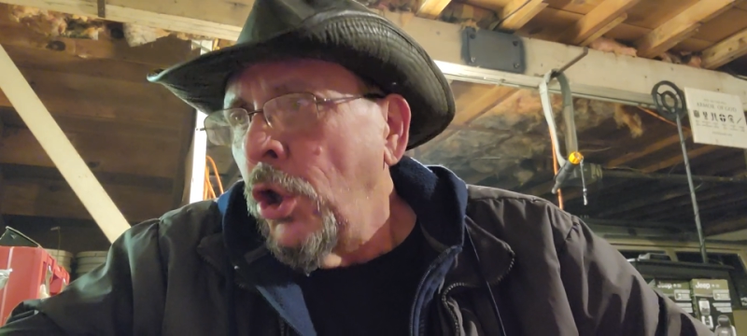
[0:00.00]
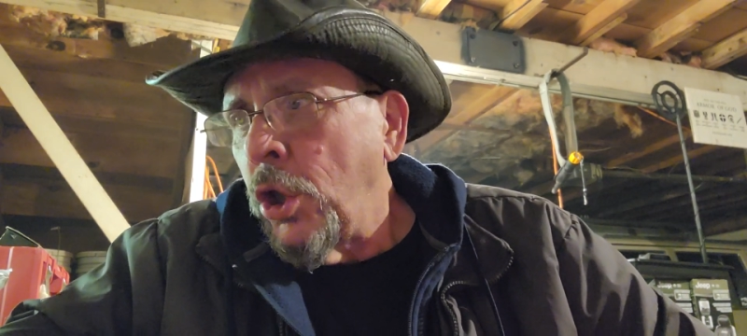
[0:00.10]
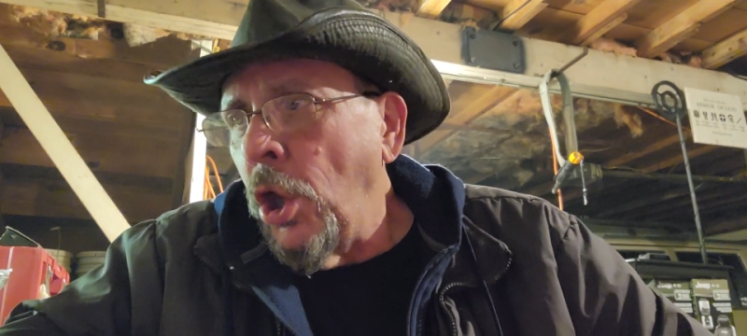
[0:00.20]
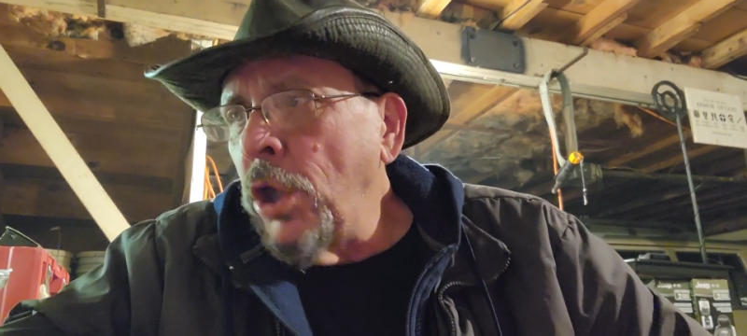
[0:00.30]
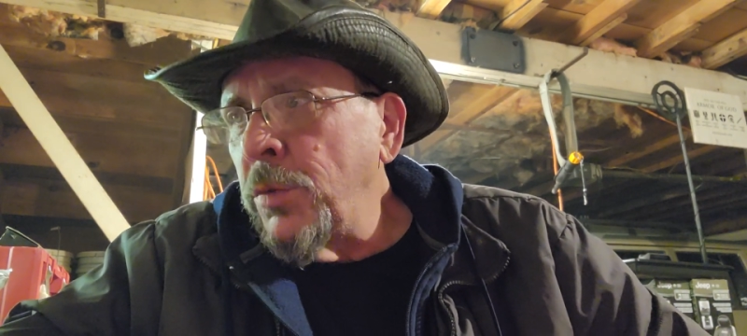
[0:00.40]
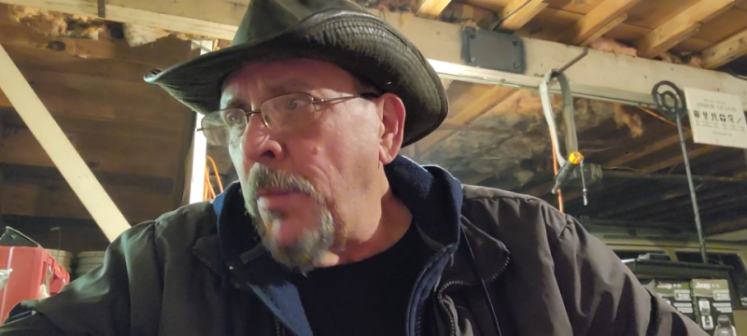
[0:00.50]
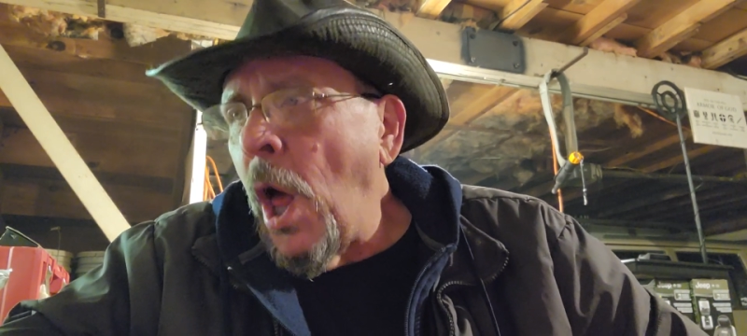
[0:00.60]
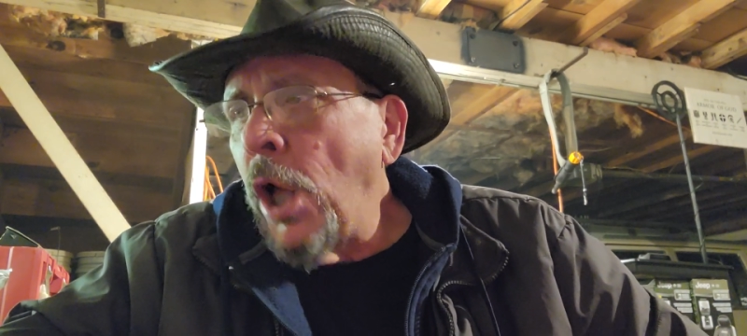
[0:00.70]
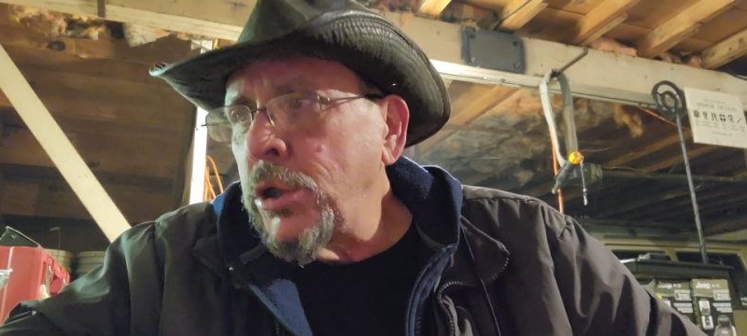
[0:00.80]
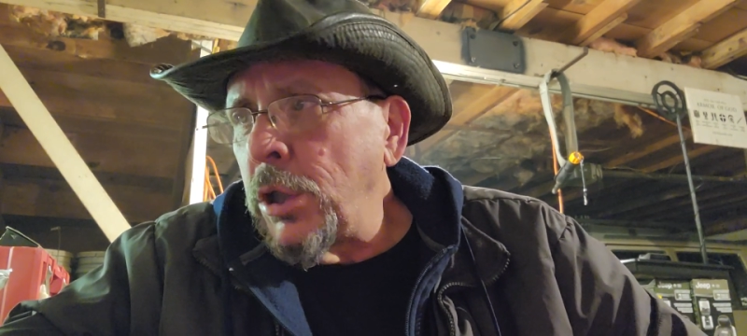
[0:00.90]

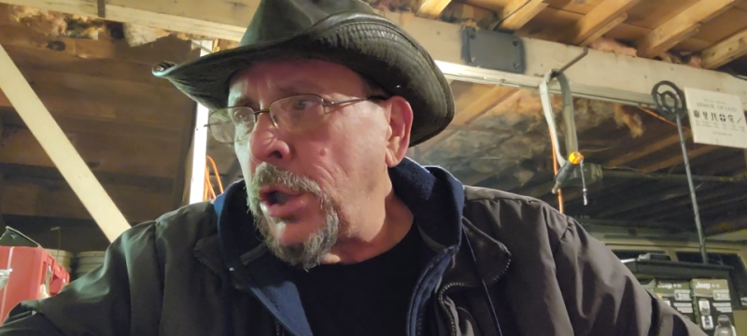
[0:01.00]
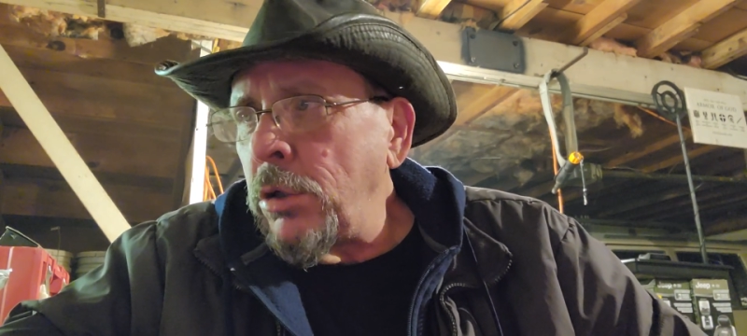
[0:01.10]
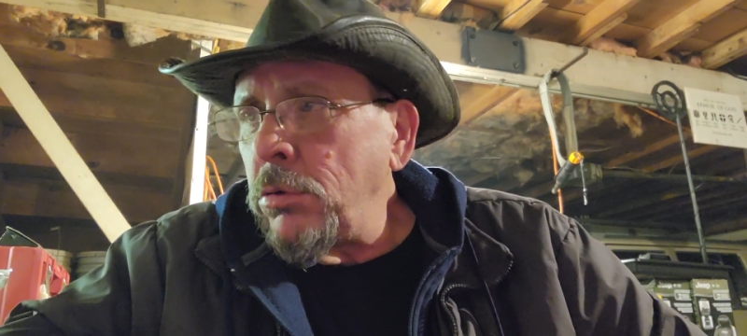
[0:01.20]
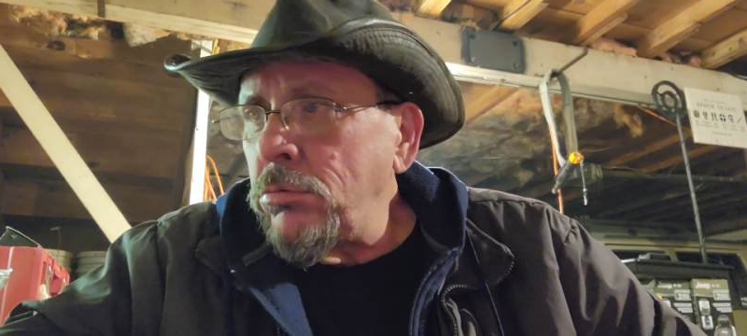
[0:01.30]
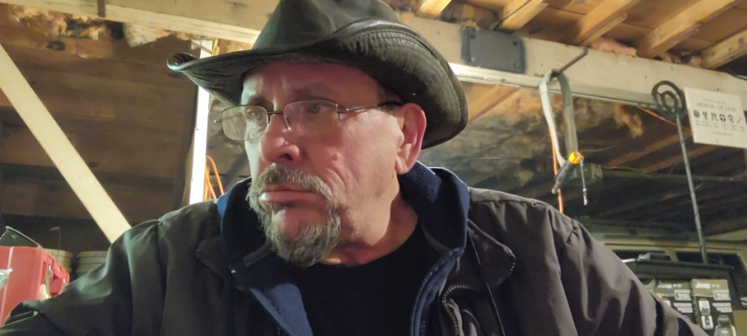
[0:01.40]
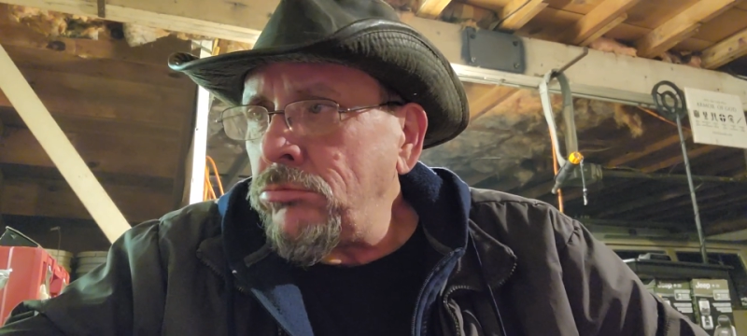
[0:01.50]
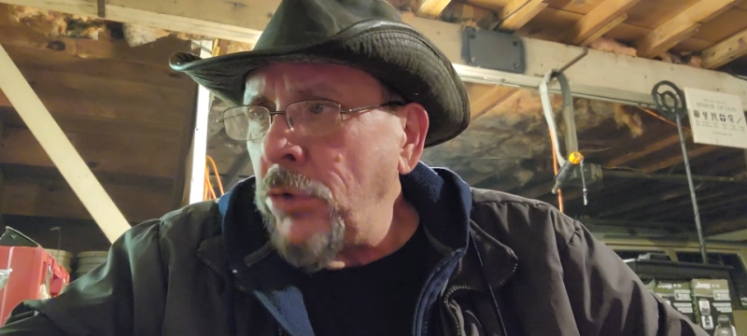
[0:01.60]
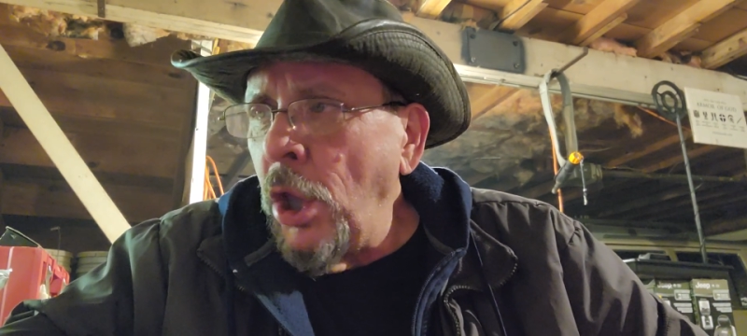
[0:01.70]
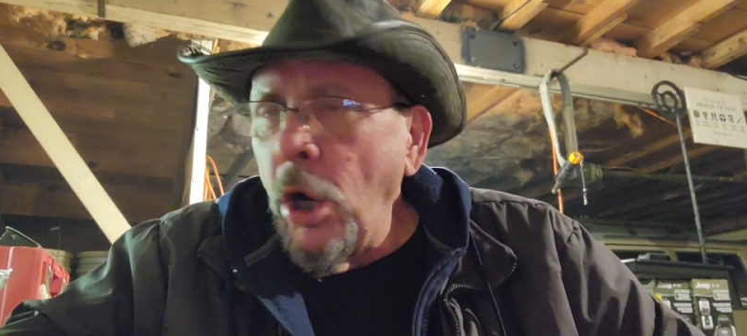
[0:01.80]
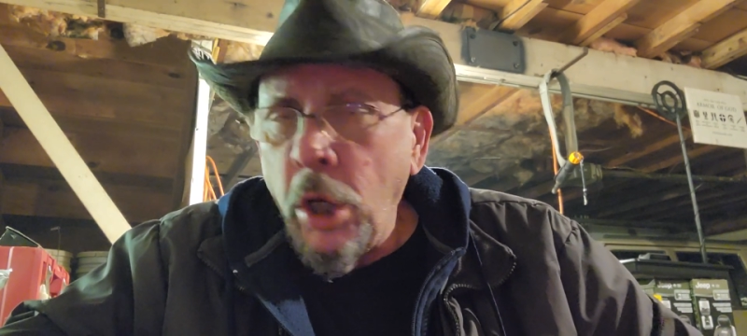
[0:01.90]
kickboxing
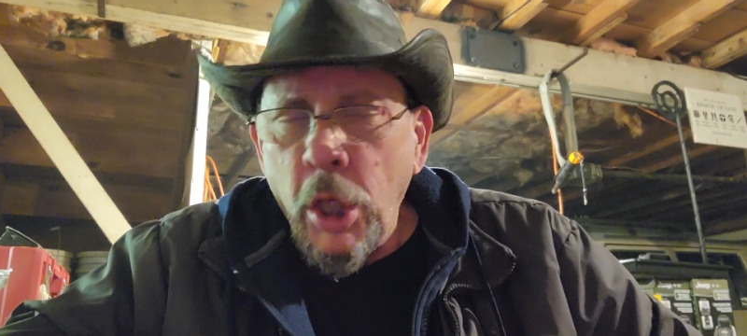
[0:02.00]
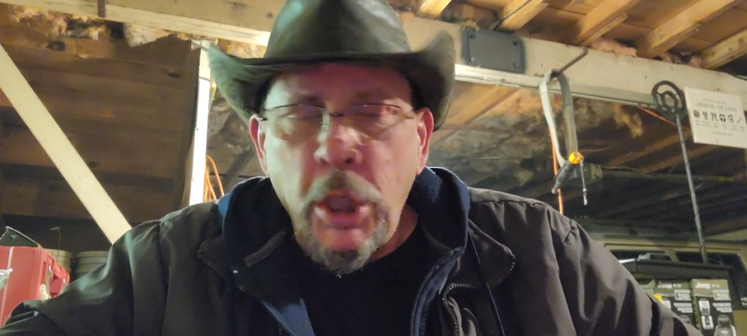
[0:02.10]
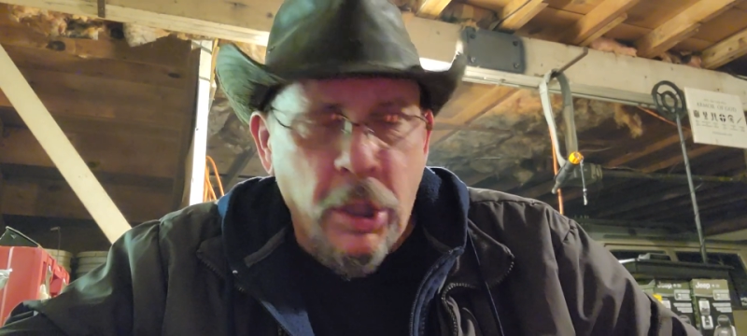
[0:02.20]
Little League